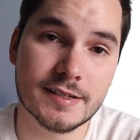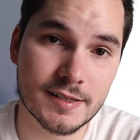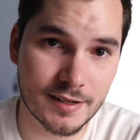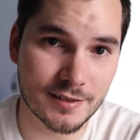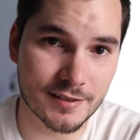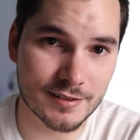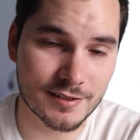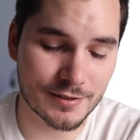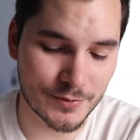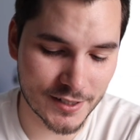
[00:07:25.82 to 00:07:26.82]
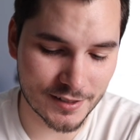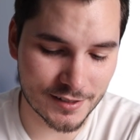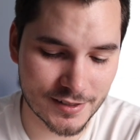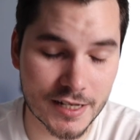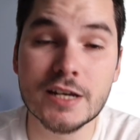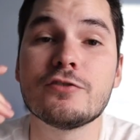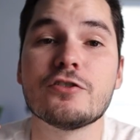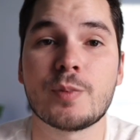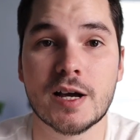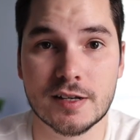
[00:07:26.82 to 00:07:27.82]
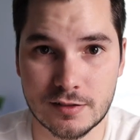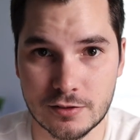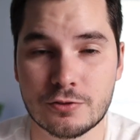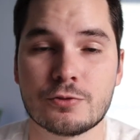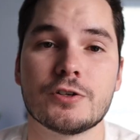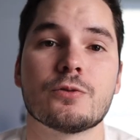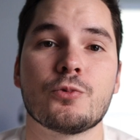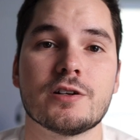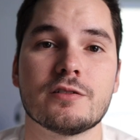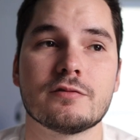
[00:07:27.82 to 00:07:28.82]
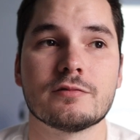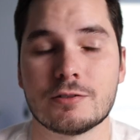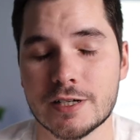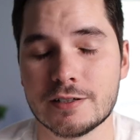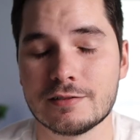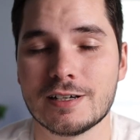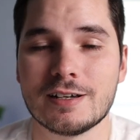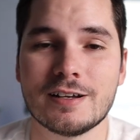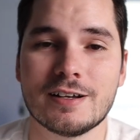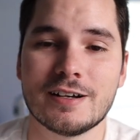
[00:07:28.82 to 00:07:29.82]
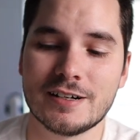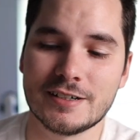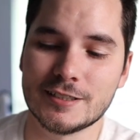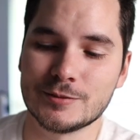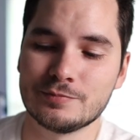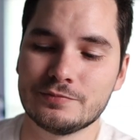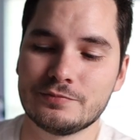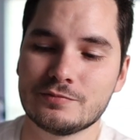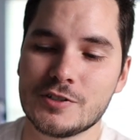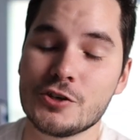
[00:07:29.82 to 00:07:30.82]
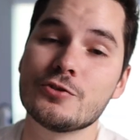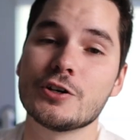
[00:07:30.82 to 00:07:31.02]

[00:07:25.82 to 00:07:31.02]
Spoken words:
say this because if you've passed through year one, right, you